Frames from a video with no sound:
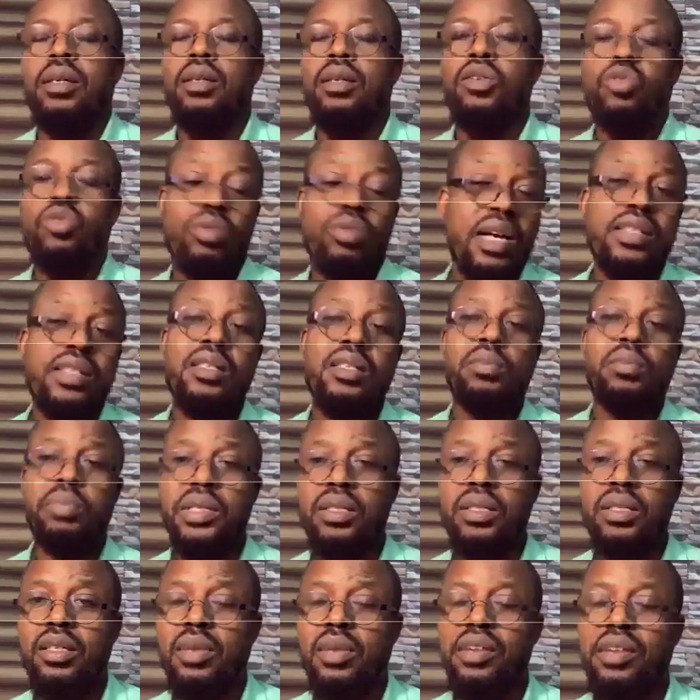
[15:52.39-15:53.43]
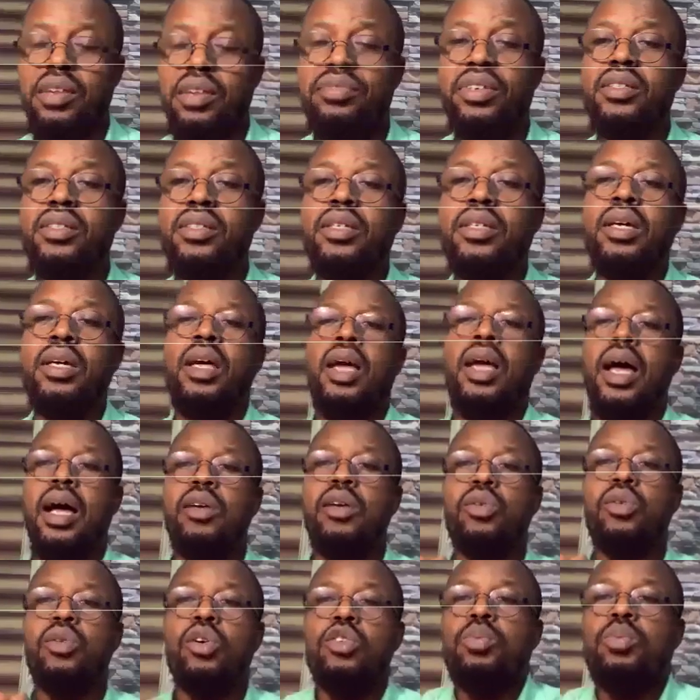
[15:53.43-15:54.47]
So that's a big deal, my friends.
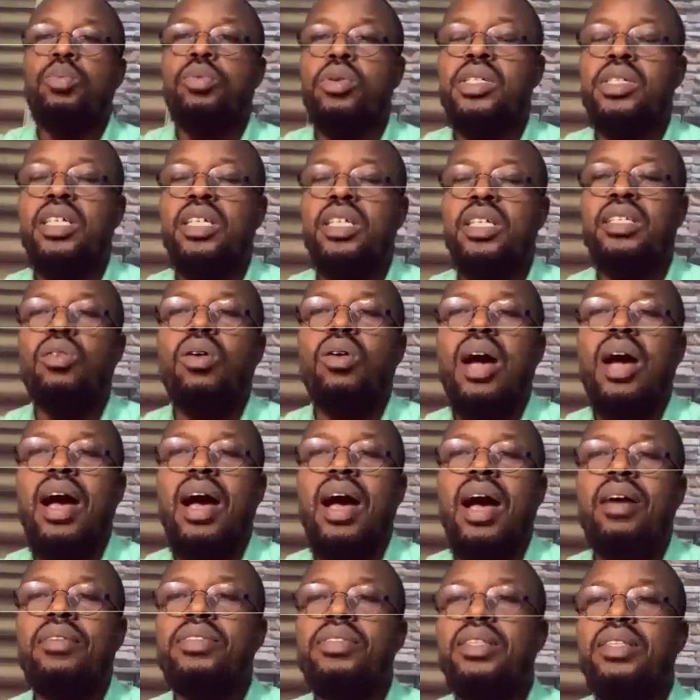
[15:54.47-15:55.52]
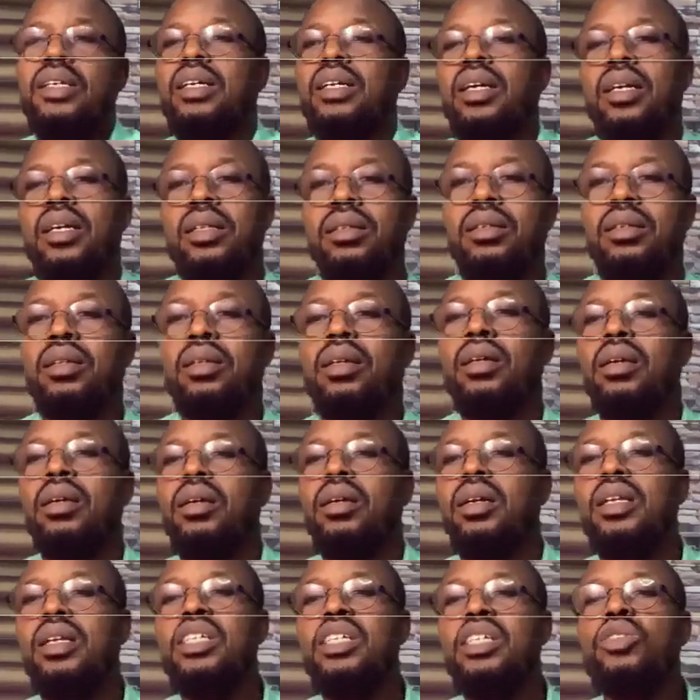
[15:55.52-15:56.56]
And those projects that don't have staking
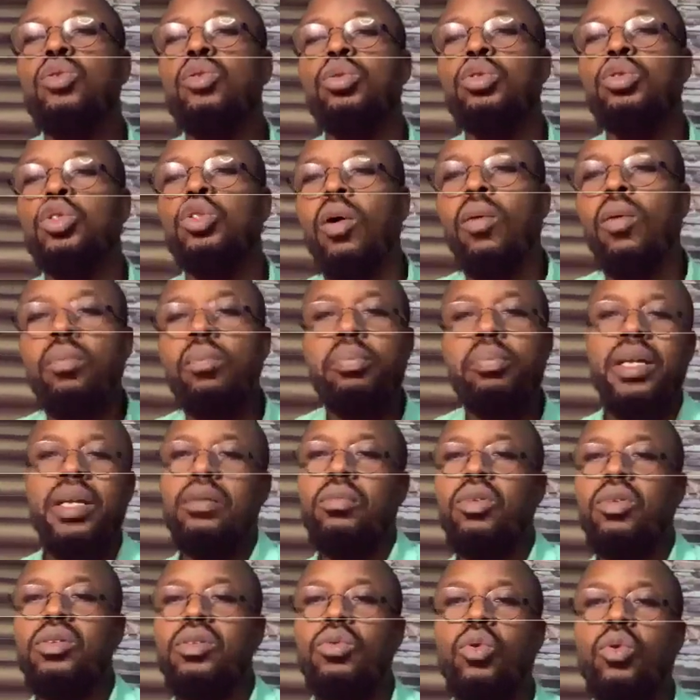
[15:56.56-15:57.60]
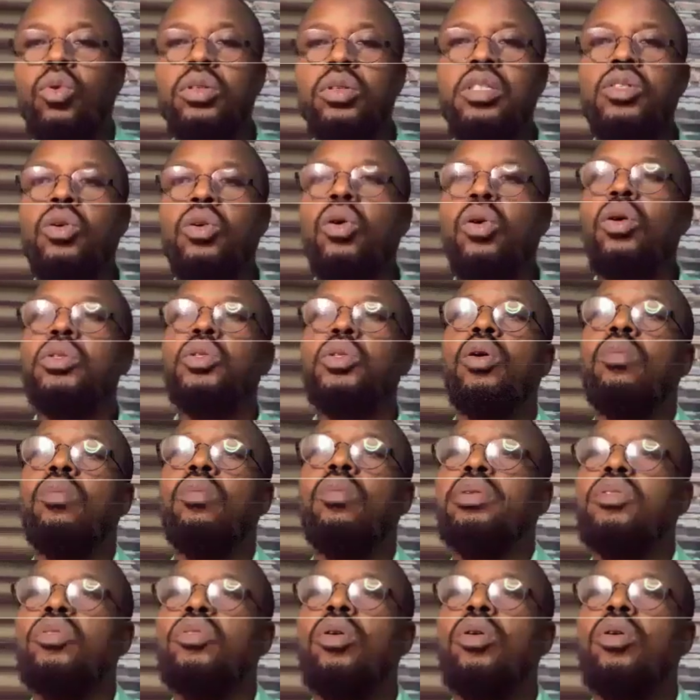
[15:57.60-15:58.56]
leads to dumping. What is called dumping?